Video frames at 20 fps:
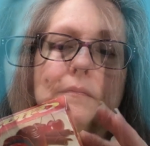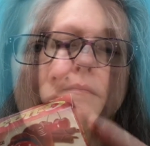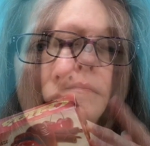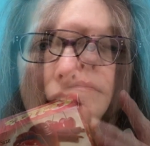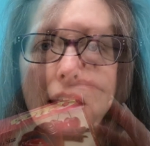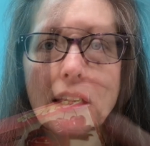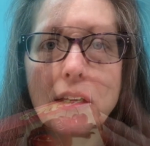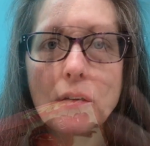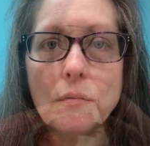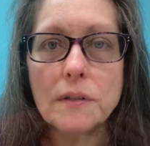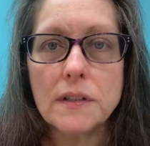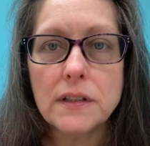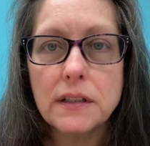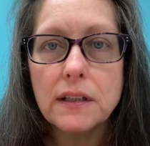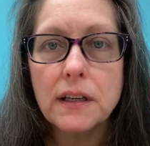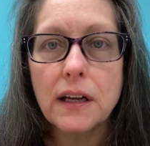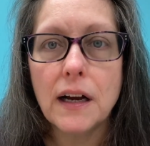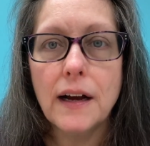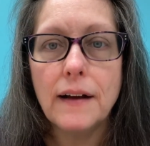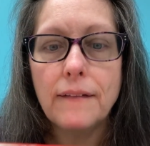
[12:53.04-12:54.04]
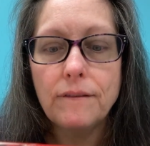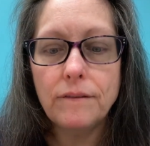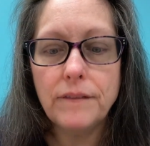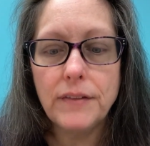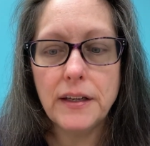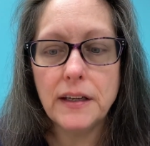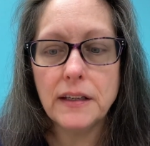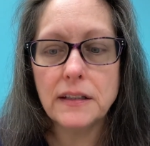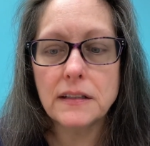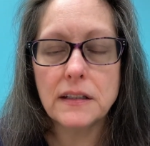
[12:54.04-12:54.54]
He was not
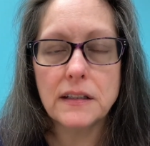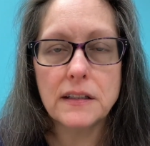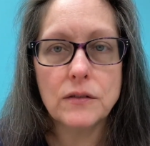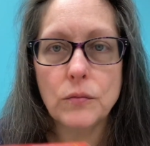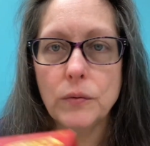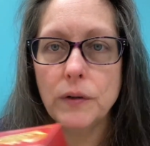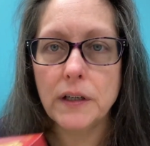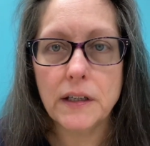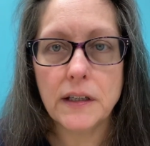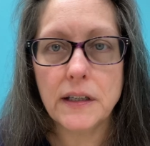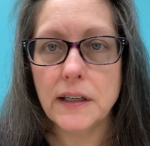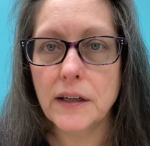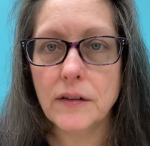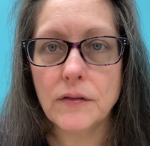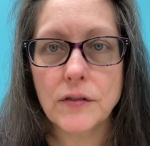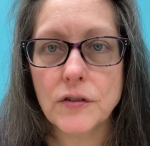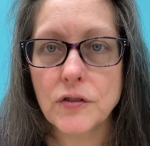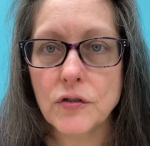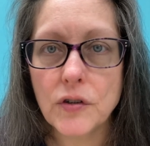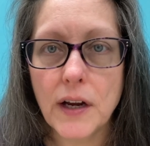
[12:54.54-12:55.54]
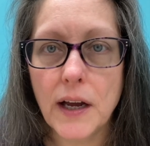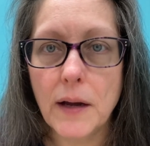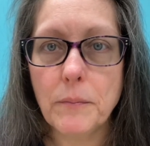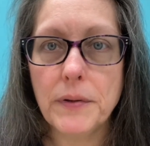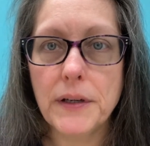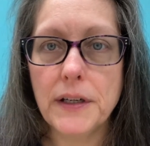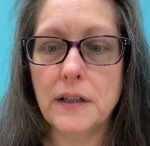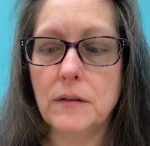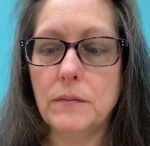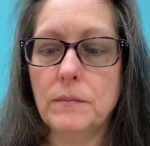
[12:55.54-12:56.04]
fixed because we could never trap
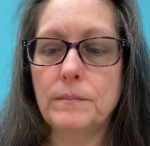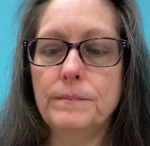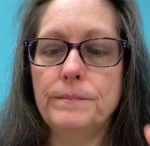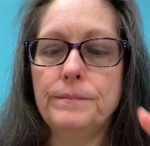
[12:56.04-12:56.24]
him.